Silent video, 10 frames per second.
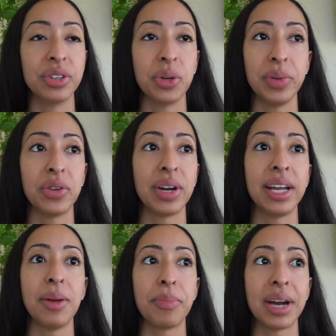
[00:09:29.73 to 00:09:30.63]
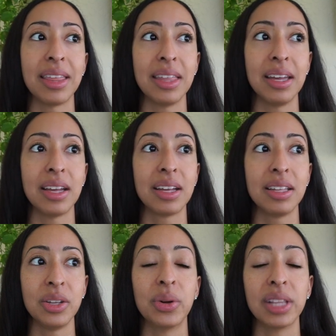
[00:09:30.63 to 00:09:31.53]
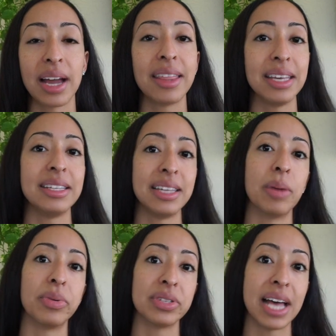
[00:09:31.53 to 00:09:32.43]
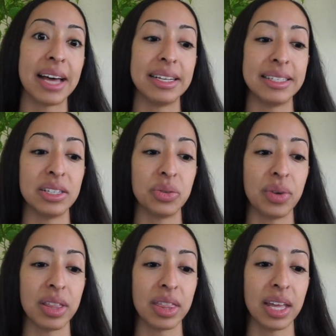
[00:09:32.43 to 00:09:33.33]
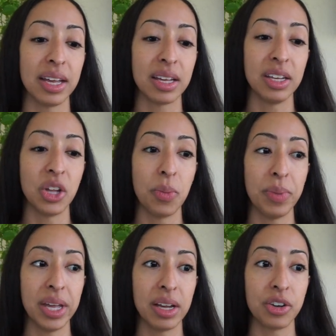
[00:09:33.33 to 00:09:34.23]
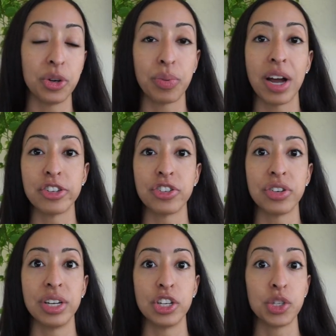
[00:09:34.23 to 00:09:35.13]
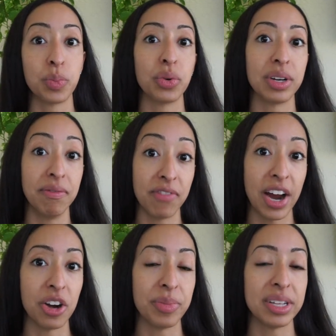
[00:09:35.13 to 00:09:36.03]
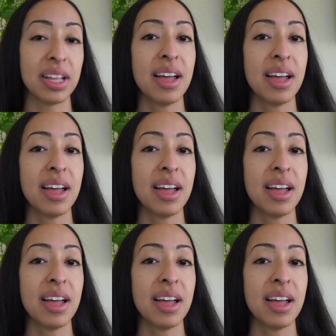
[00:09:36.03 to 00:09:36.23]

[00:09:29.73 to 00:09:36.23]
It'll be great, but I think, you know, a lot of the examples had to deal with like, you know, being under pressure in a sport environment.